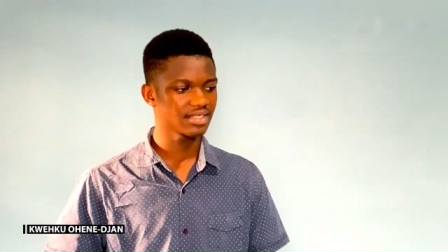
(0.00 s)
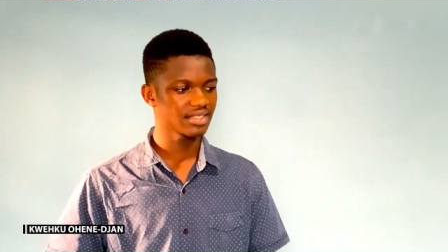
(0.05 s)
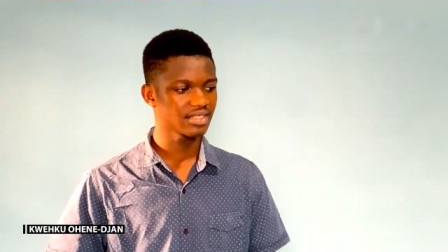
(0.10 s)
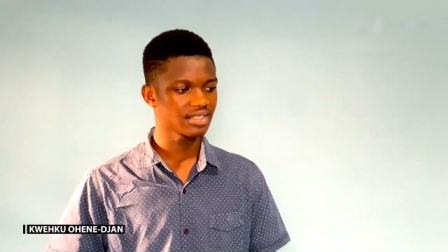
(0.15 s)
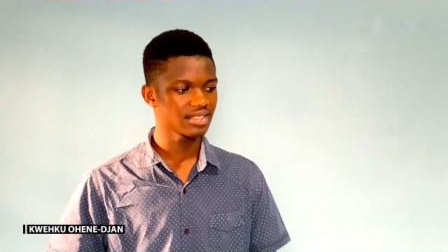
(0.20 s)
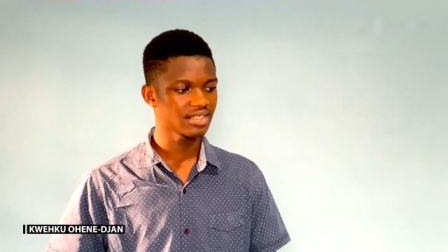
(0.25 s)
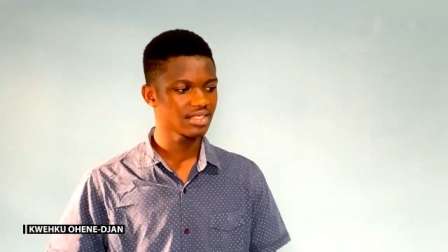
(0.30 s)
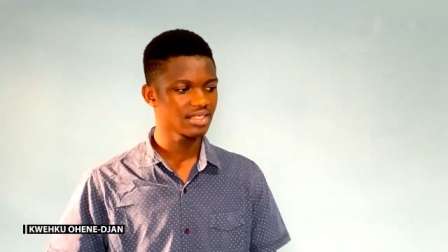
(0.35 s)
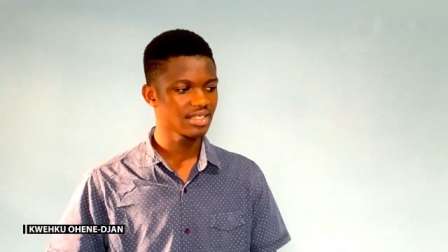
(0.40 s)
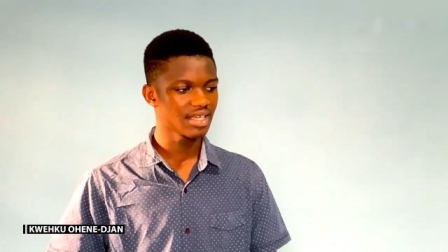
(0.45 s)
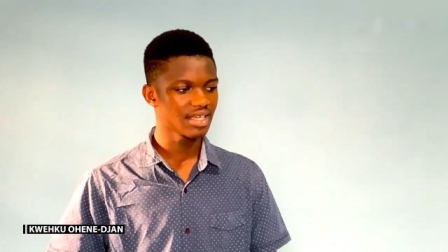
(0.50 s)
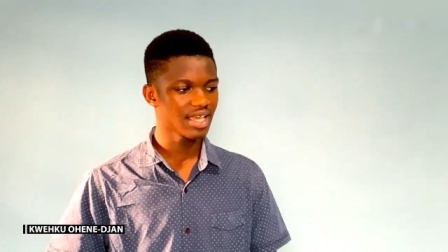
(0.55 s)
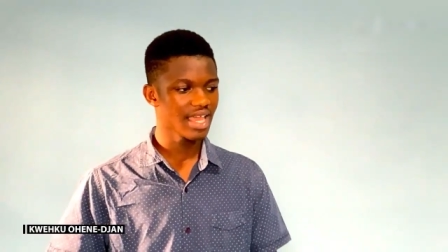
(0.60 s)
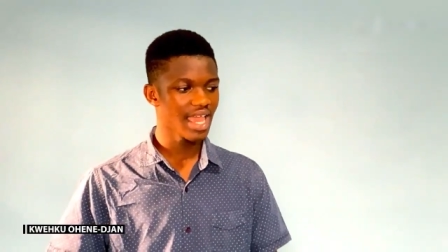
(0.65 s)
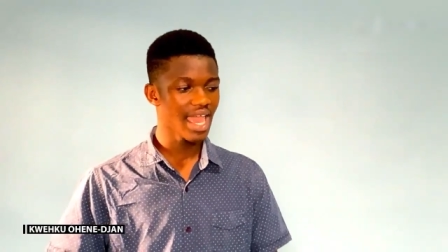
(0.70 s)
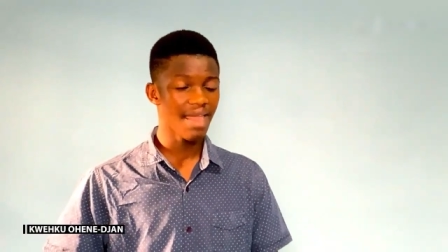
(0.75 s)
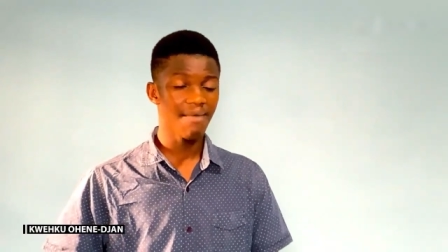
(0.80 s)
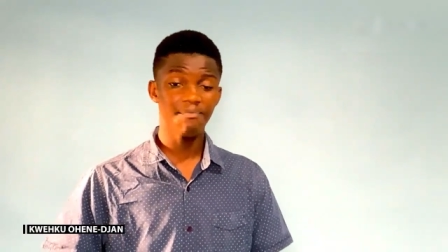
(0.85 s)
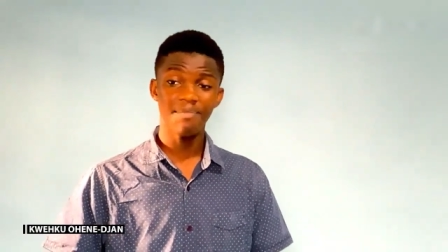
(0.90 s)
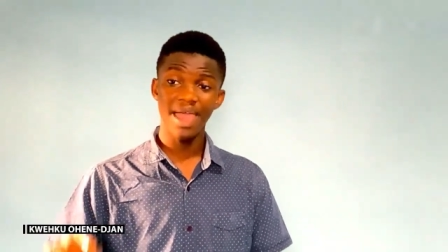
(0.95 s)
And by the
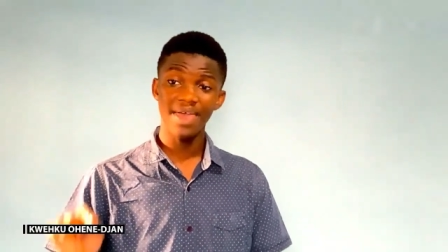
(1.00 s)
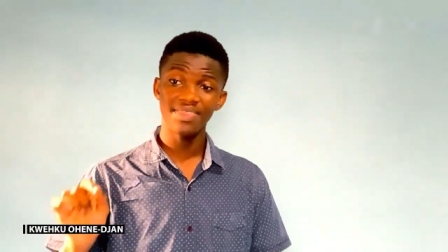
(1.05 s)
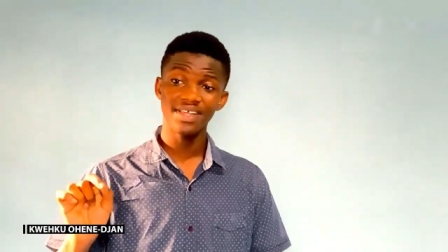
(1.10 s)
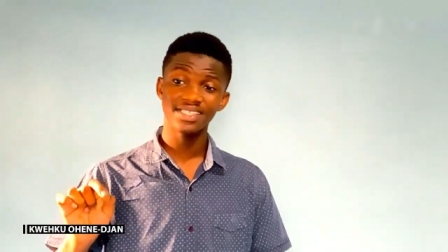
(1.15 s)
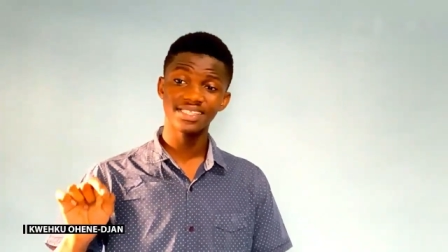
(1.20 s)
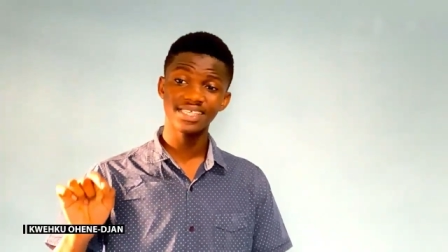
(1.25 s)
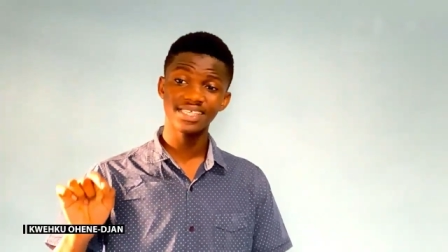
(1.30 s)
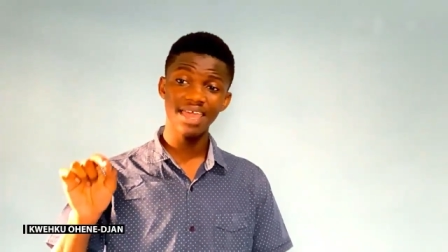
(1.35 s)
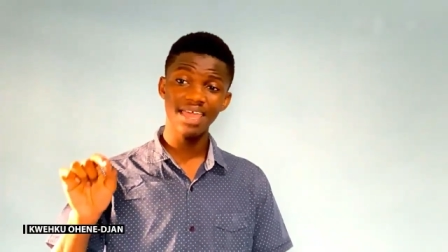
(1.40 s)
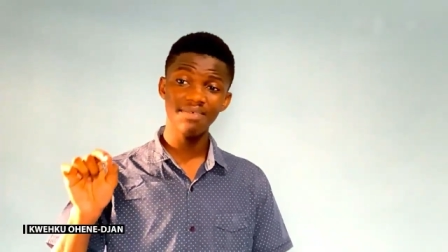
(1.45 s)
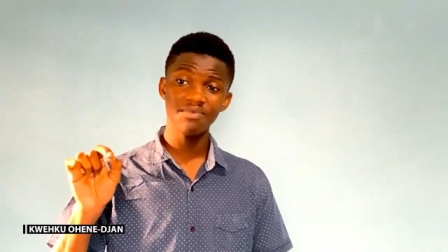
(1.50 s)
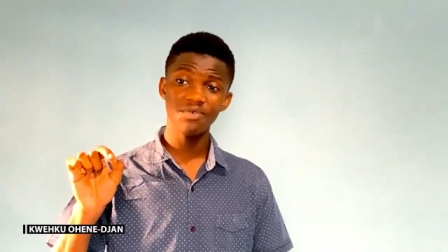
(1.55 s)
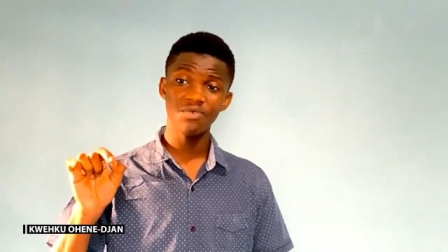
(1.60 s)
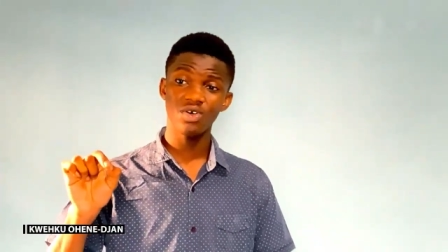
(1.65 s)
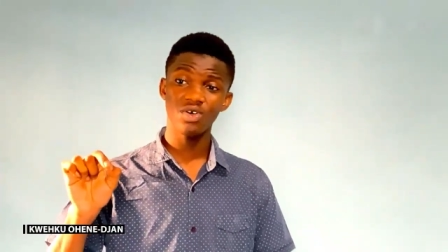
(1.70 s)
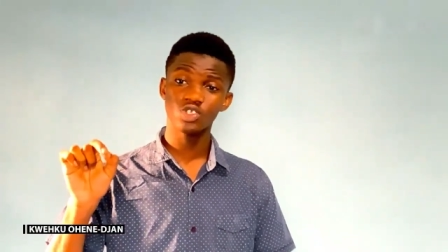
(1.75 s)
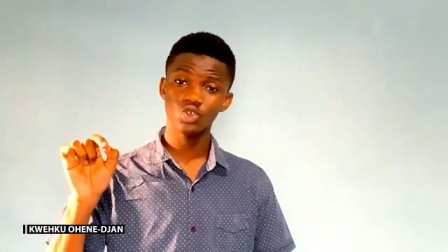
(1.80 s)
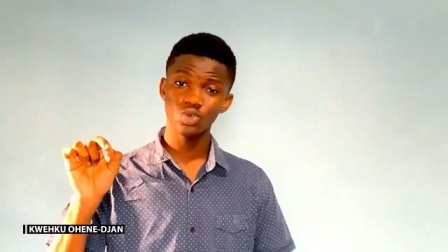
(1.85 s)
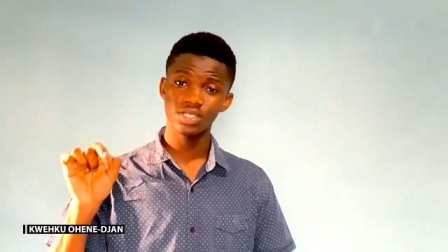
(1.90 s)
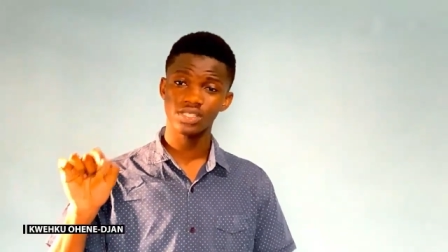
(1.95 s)
time he was
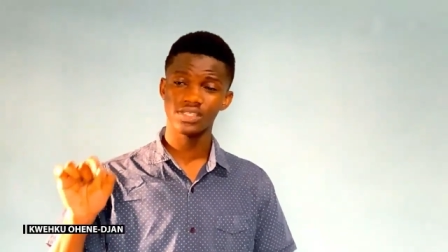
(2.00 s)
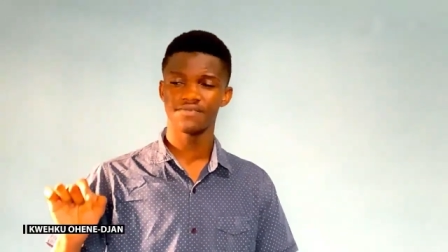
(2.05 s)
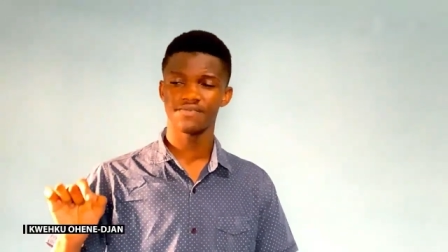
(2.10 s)
crucified,